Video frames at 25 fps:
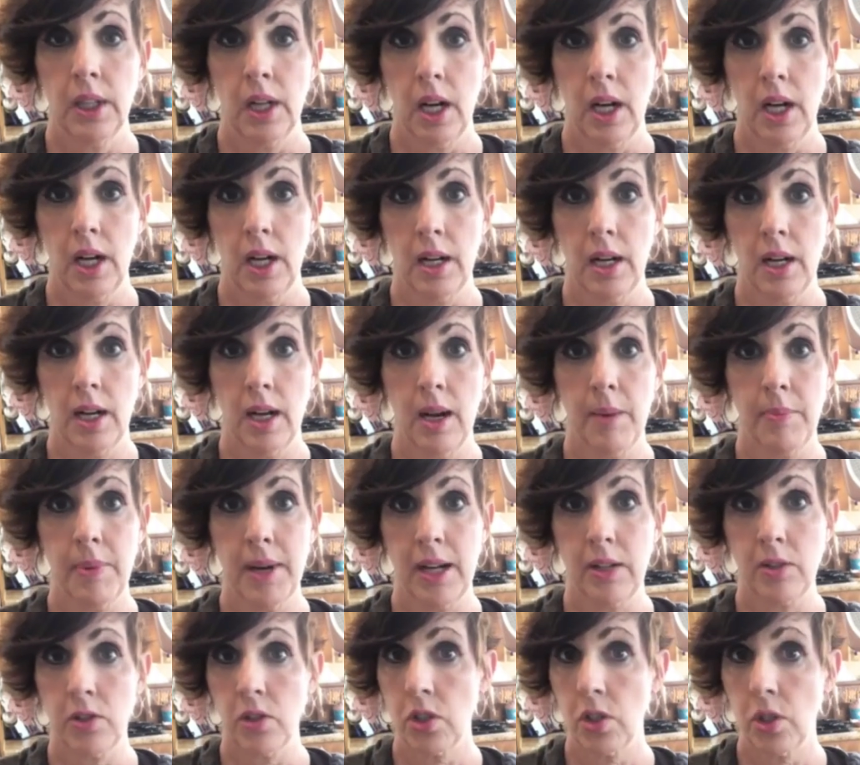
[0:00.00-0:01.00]

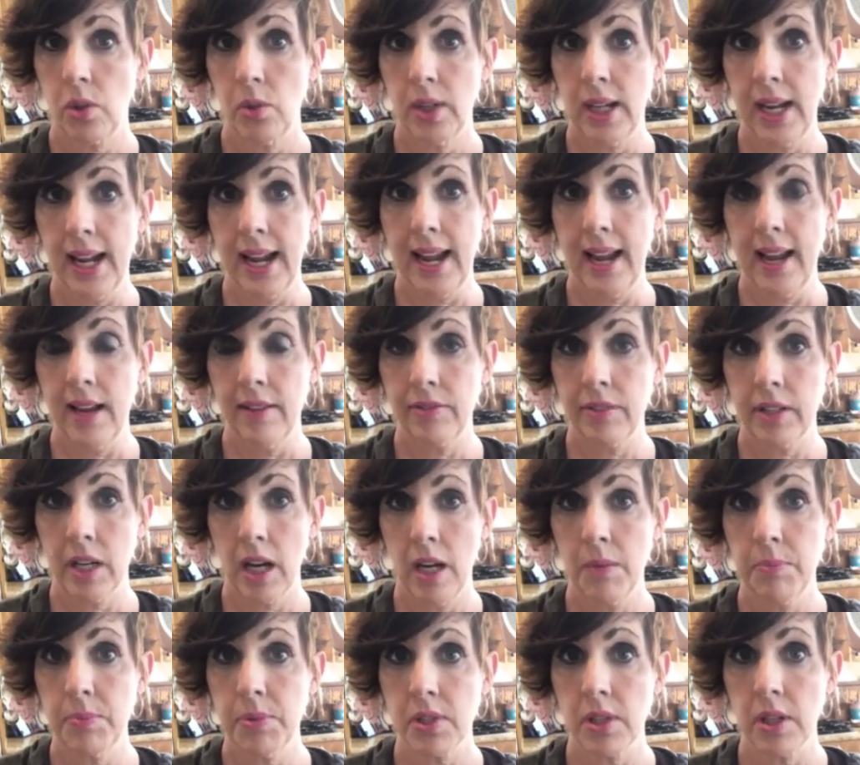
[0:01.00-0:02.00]
about 2.5
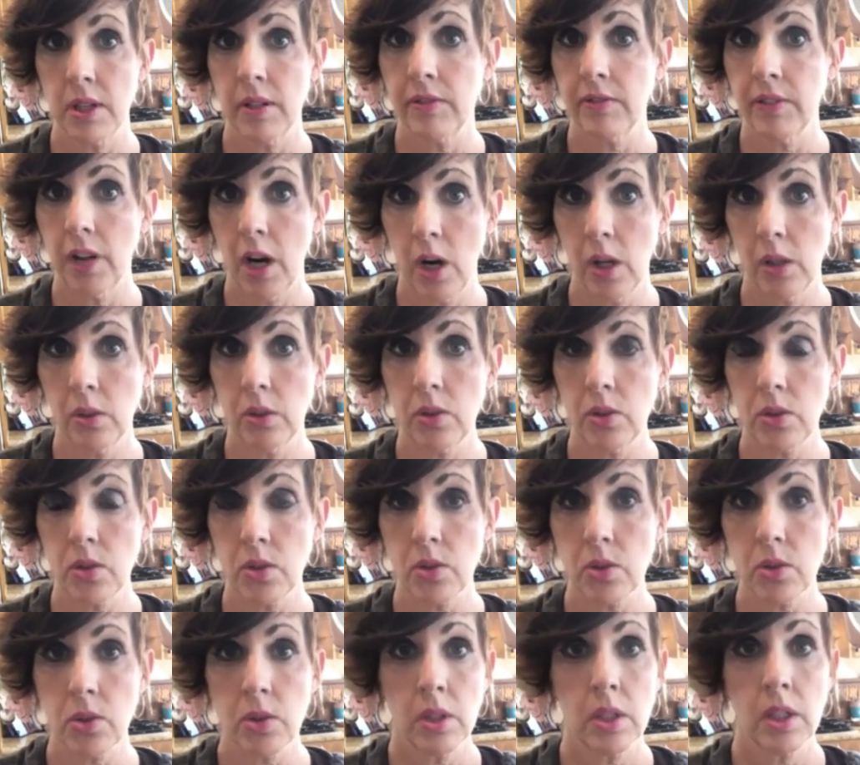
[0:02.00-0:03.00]
cups of
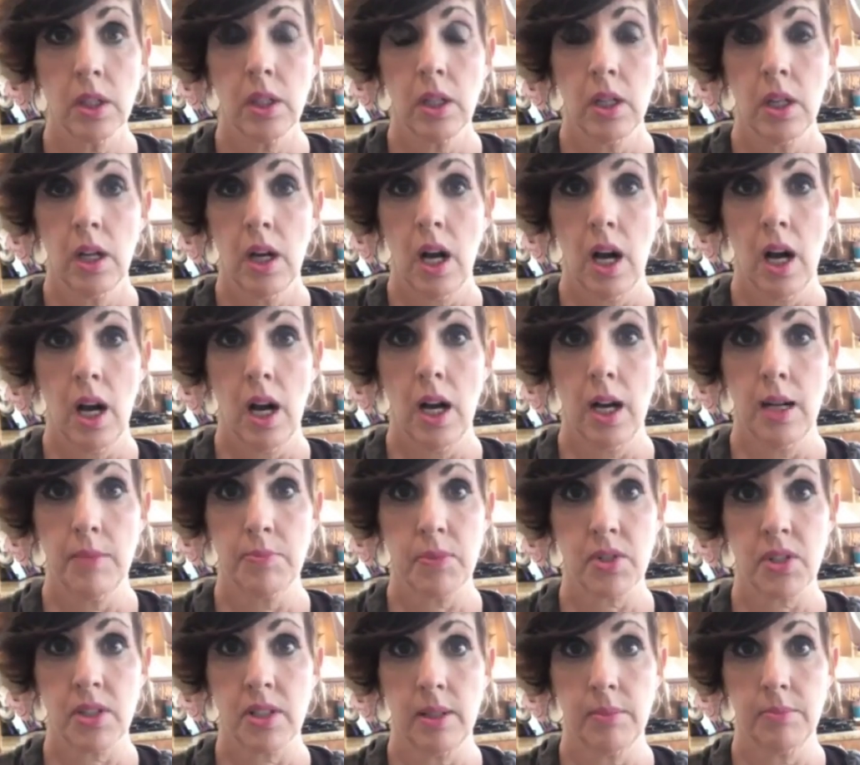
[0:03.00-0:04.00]
oats,
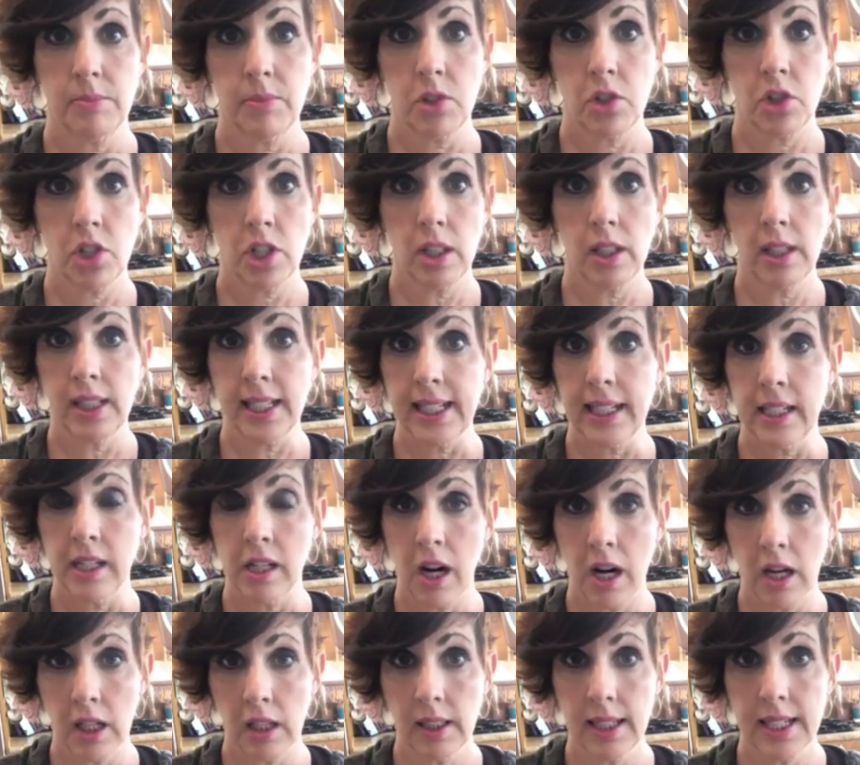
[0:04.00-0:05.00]
some chili
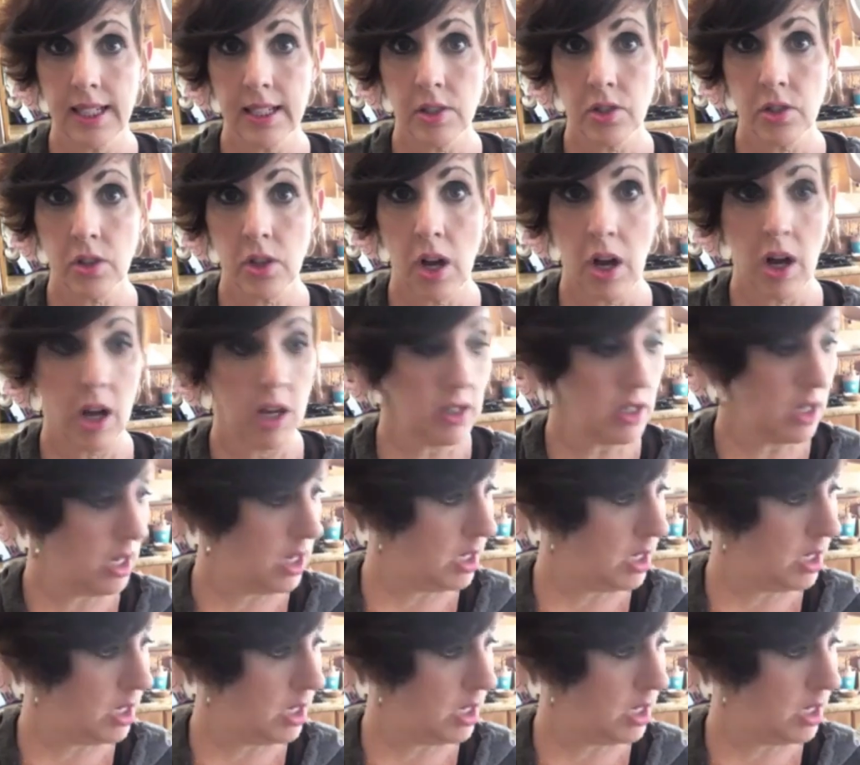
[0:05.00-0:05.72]
garlic sauce,